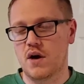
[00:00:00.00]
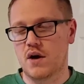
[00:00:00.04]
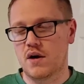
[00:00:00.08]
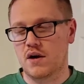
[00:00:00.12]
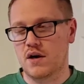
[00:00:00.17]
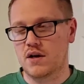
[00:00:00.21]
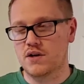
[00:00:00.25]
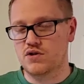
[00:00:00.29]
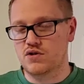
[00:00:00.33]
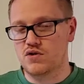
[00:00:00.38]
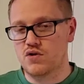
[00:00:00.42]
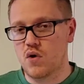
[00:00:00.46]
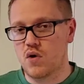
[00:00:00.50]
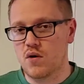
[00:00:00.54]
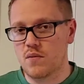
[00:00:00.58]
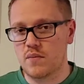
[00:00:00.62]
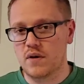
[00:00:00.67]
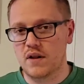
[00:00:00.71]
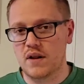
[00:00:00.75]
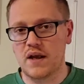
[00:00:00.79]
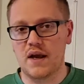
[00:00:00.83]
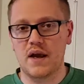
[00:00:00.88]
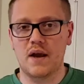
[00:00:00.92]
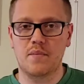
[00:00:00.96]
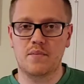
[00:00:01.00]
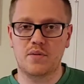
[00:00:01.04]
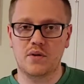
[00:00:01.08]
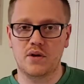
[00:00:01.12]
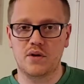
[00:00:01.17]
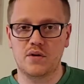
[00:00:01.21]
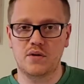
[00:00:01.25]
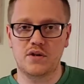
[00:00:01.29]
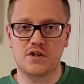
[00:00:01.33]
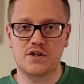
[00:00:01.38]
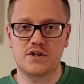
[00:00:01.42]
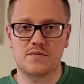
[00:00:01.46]
because normally a
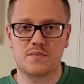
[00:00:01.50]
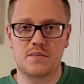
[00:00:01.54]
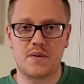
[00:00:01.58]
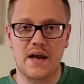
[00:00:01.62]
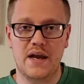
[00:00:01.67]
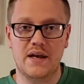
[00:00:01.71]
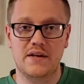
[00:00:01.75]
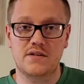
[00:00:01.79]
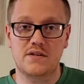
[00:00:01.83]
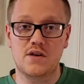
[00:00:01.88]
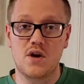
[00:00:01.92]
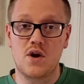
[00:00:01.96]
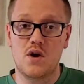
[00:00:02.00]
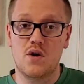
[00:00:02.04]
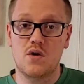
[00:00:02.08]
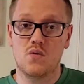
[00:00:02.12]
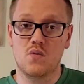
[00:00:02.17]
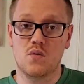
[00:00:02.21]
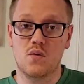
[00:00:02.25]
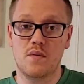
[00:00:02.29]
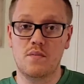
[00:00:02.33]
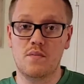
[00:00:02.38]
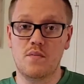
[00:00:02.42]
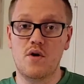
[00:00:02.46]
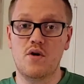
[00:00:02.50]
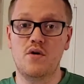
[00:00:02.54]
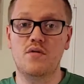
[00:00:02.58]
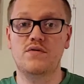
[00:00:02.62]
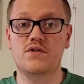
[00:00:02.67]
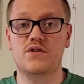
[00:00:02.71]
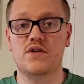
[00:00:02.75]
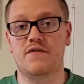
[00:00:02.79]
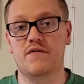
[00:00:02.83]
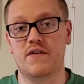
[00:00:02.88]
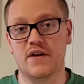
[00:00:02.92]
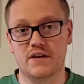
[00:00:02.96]
polluted space removes
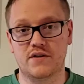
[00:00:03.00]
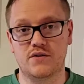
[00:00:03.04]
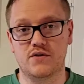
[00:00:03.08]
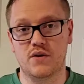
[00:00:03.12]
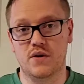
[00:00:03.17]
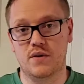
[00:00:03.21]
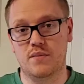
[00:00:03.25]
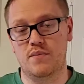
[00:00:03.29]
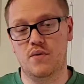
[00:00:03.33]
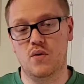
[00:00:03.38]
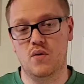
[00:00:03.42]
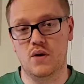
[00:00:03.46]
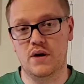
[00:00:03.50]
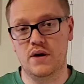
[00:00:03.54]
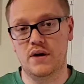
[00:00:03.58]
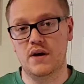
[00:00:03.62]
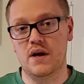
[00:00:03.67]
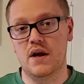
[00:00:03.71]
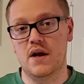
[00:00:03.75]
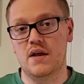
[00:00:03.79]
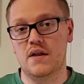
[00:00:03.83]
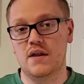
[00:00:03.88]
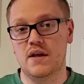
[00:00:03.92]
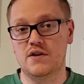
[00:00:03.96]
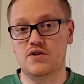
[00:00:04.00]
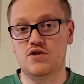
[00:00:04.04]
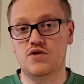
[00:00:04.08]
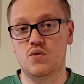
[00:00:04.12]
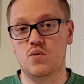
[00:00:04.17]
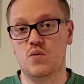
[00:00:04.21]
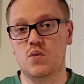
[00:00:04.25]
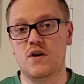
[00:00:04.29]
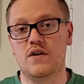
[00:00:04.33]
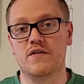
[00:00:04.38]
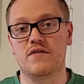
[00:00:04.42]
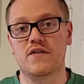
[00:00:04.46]
a victory point that you
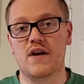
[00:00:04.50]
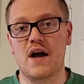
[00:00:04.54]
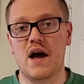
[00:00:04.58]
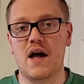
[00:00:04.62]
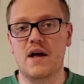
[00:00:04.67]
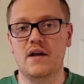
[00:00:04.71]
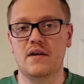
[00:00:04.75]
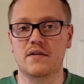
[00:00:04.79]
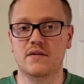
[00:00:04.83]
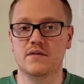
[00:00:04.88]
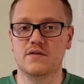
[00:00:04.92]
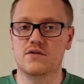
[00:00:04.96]
would have gotten.